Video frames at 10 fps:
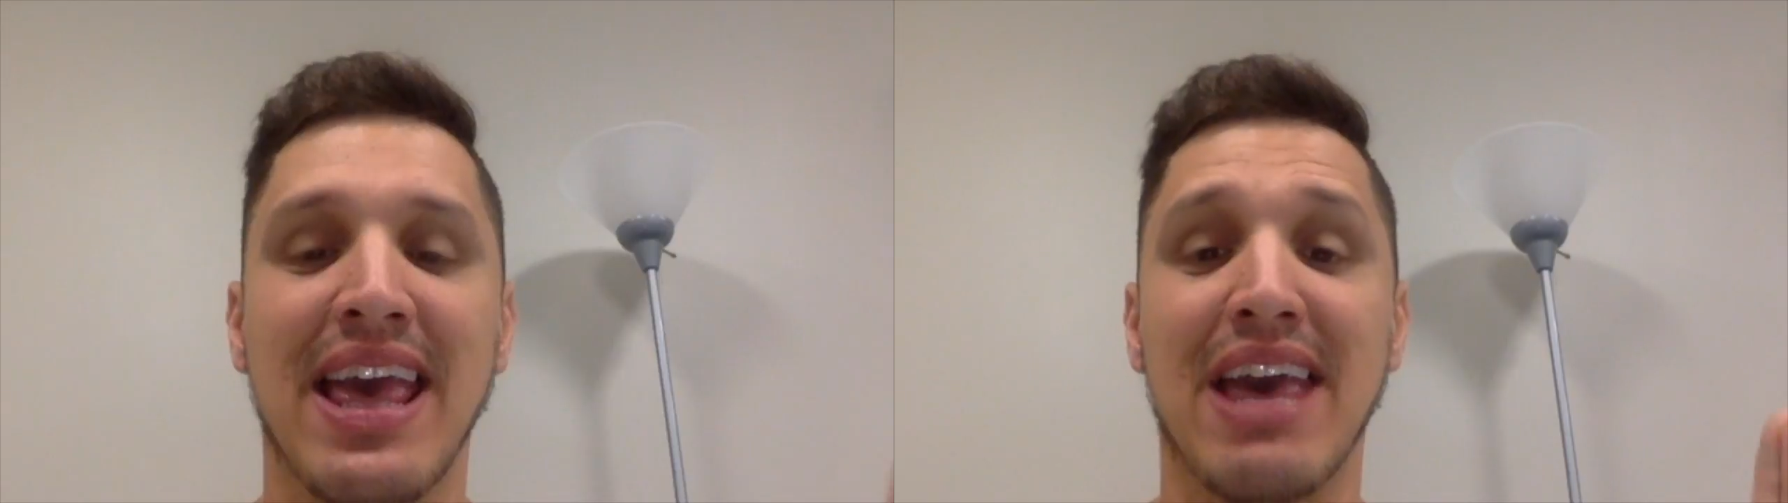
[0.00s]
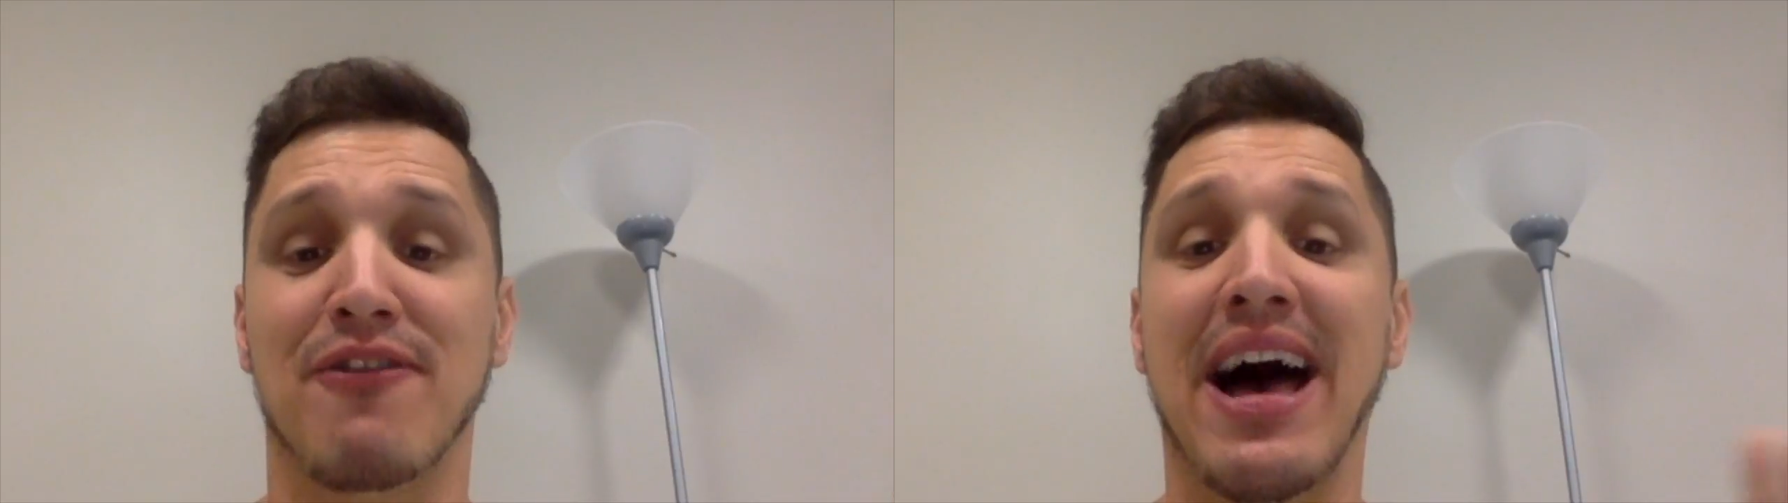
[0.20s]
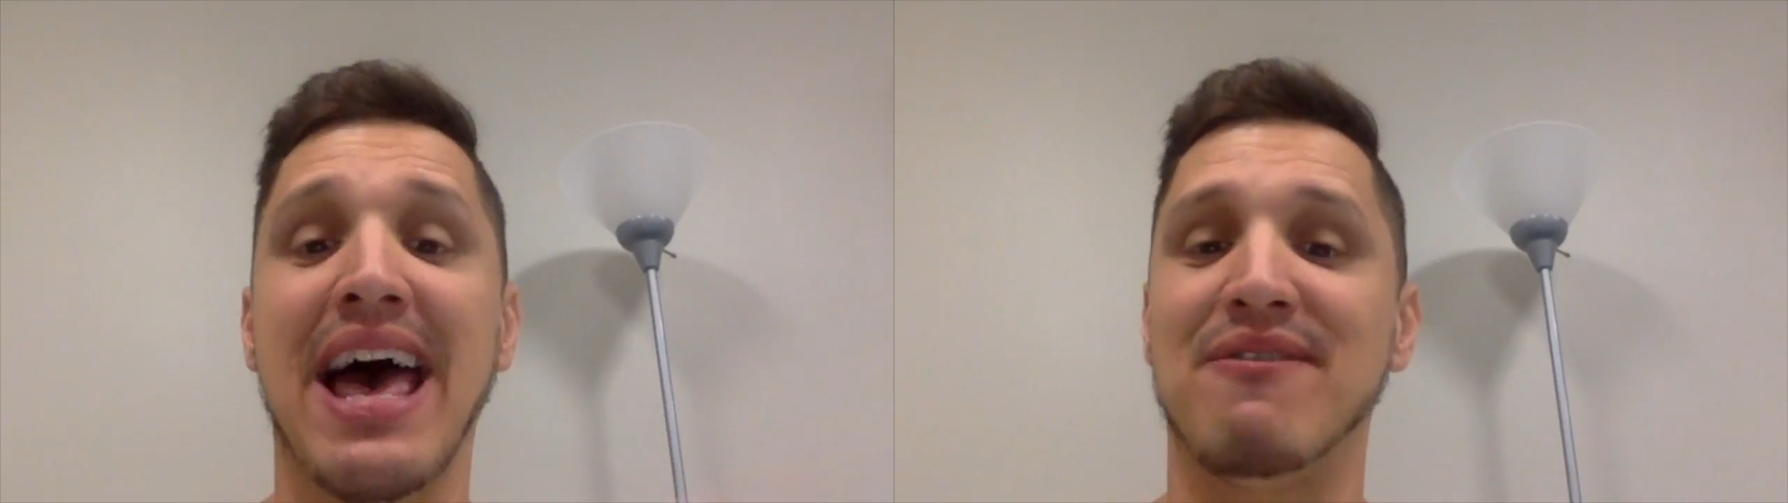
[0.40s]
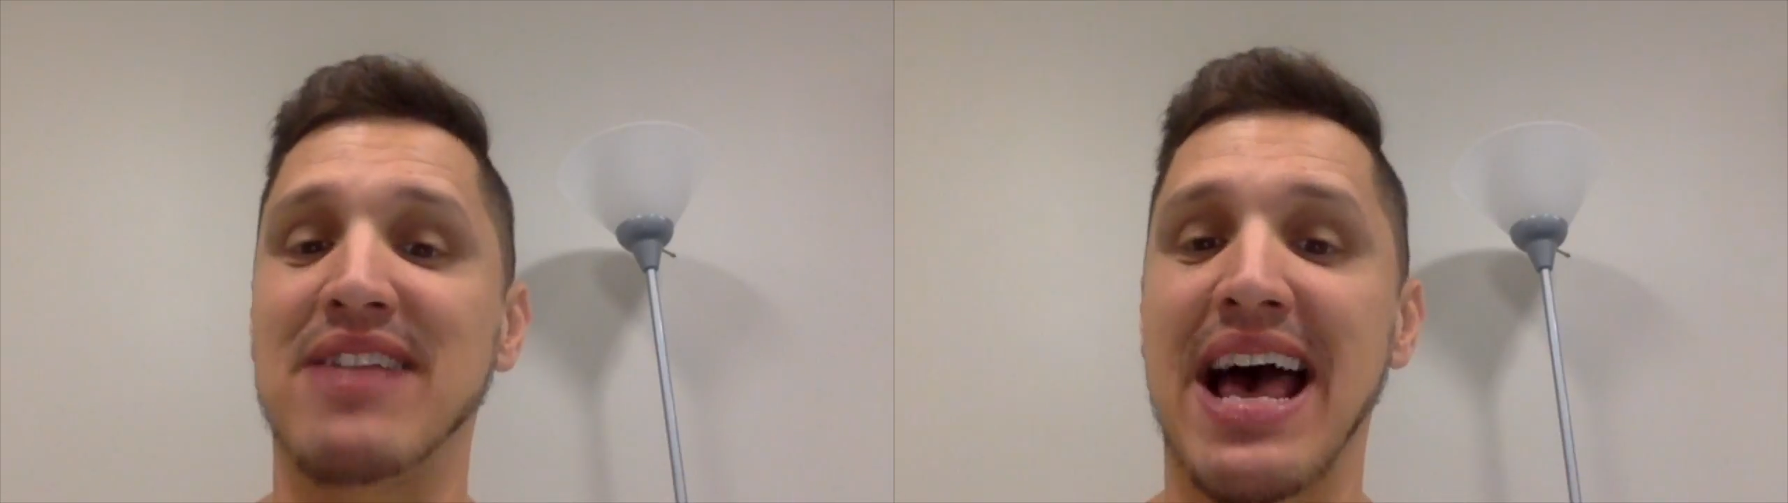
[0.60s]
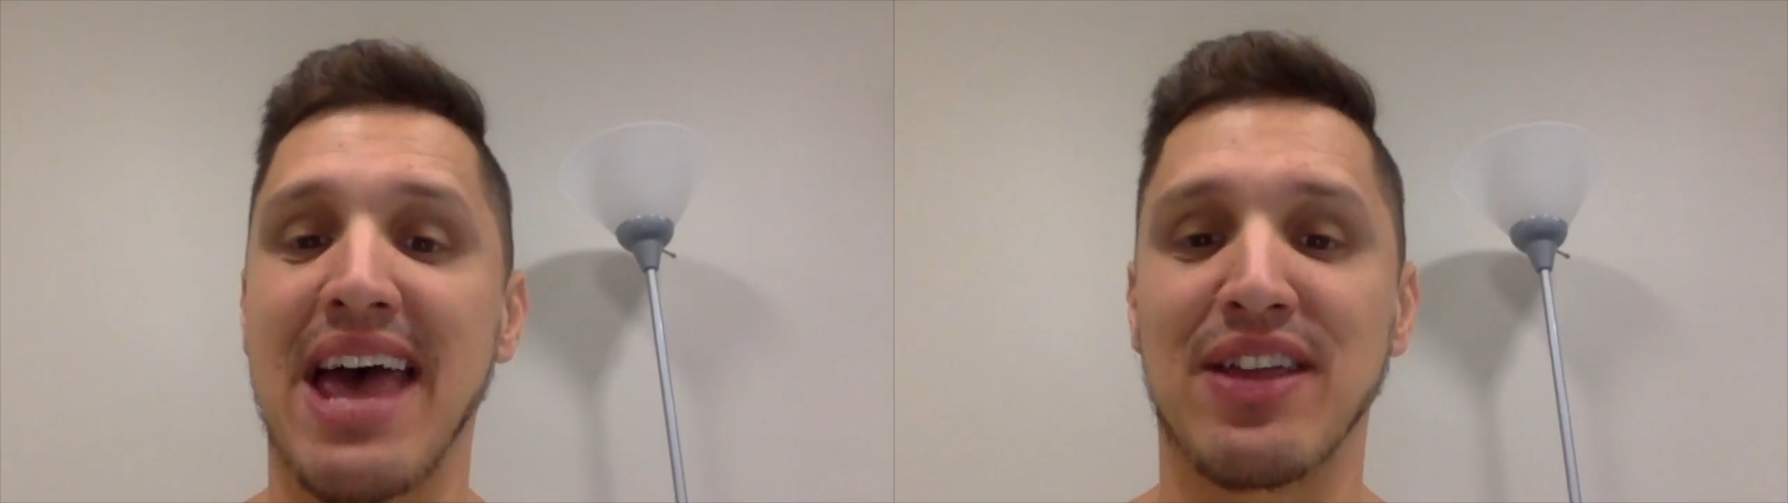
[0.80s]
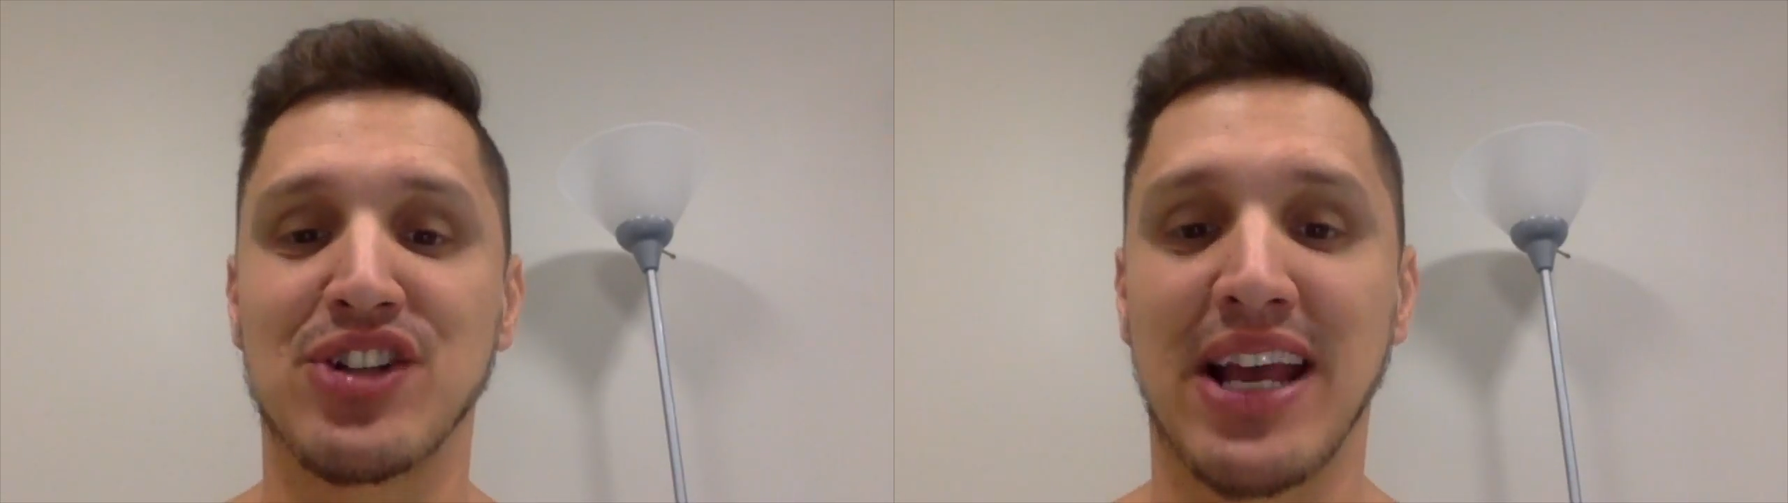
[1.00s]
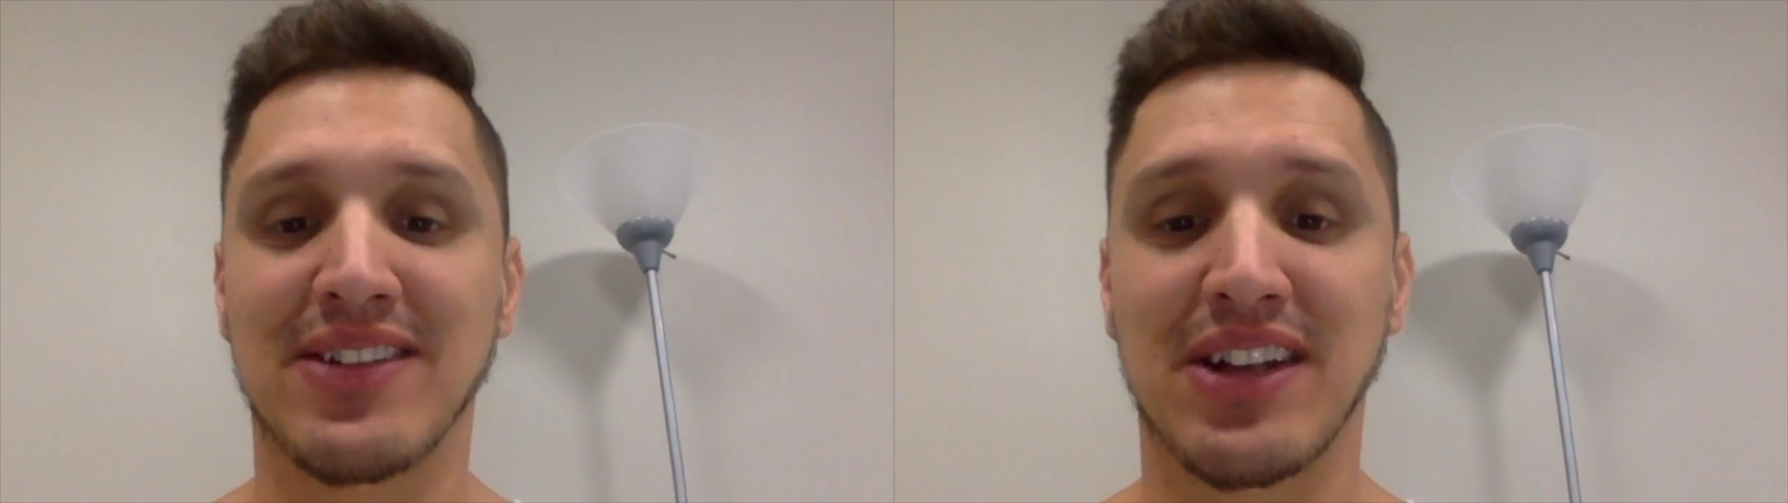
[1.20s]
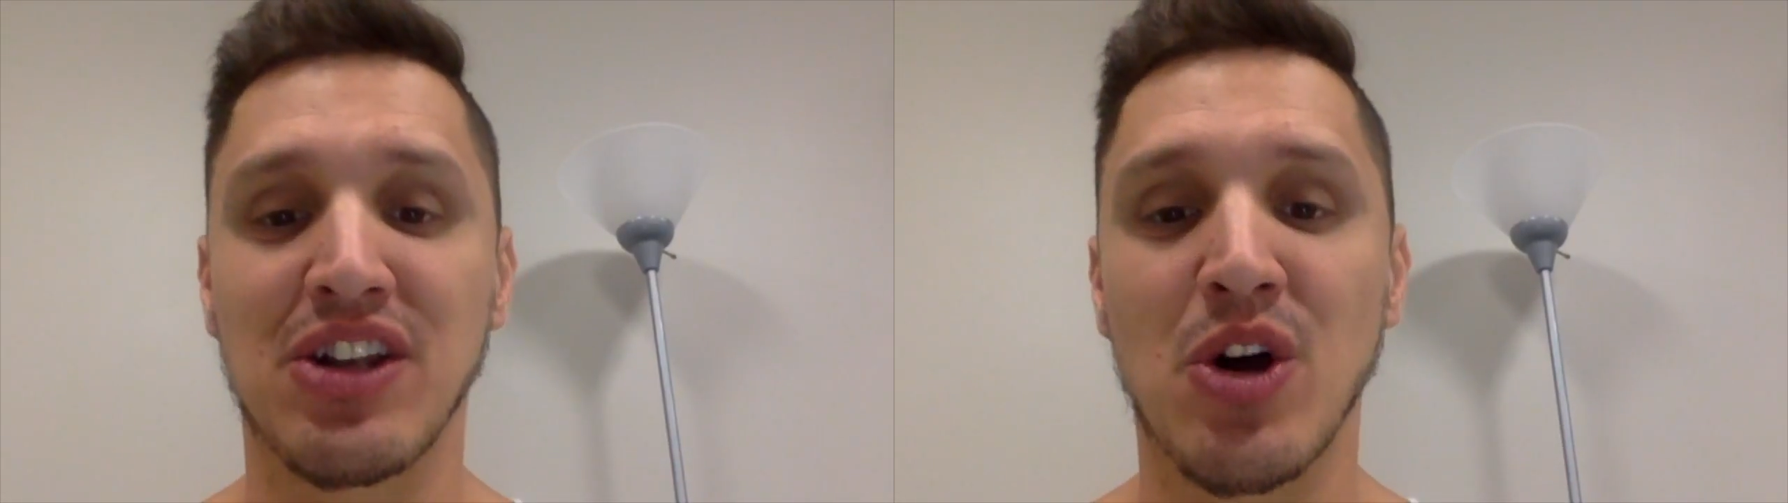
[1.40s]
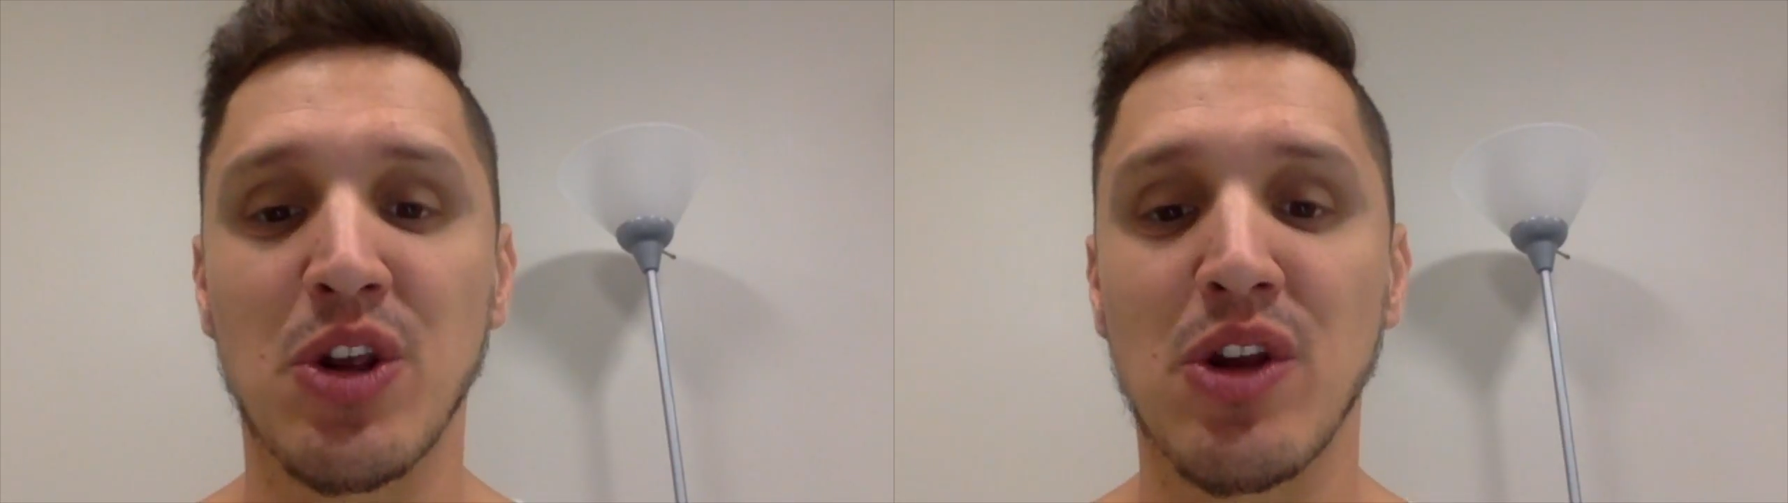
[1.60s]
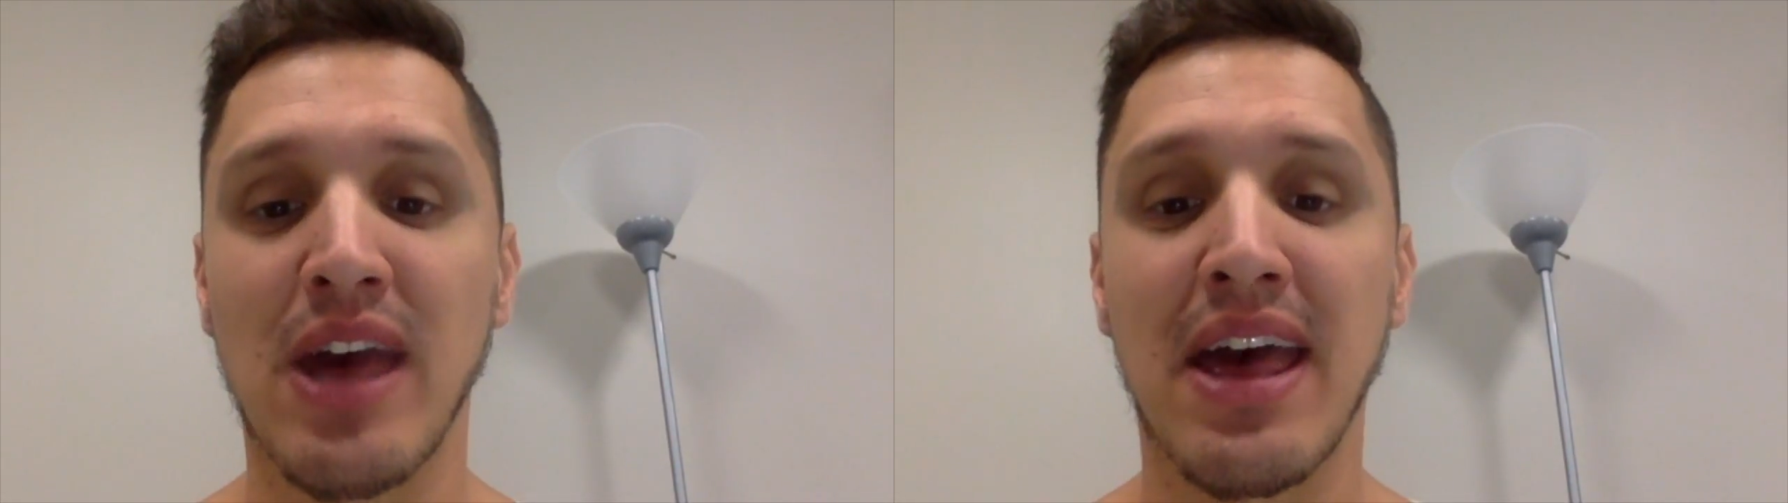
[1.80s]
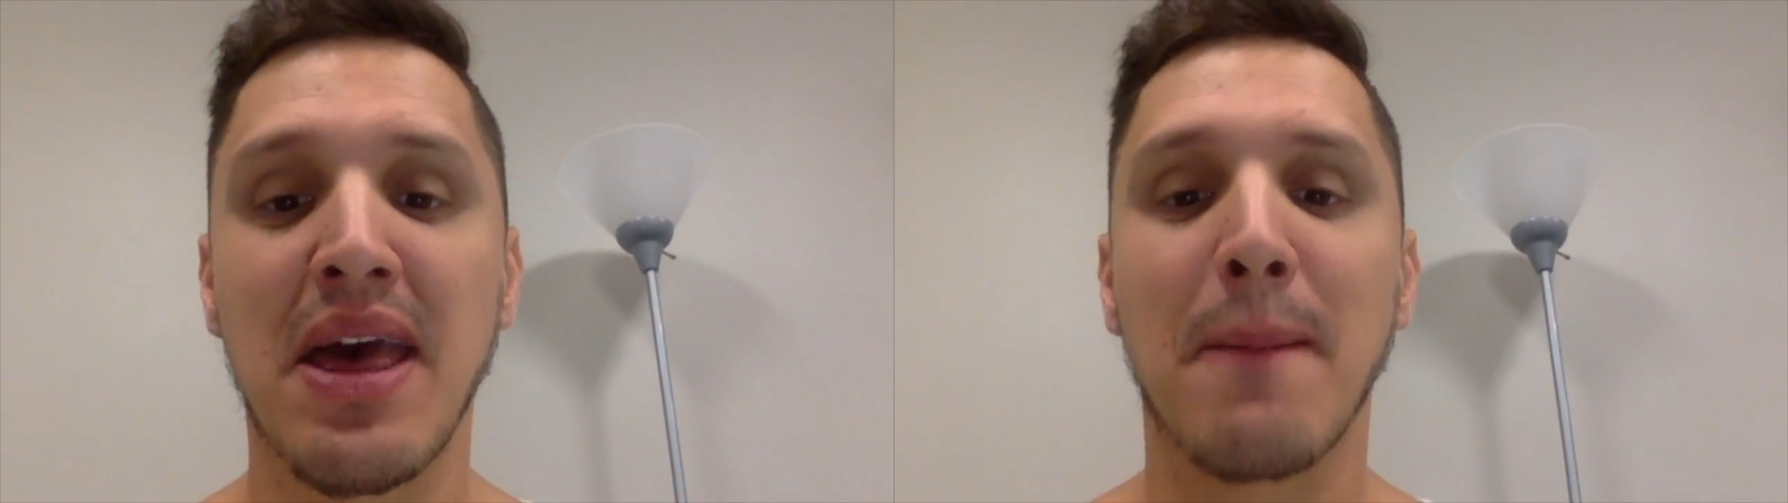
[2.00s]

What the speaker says: If I have not had the chance to get to know you yet,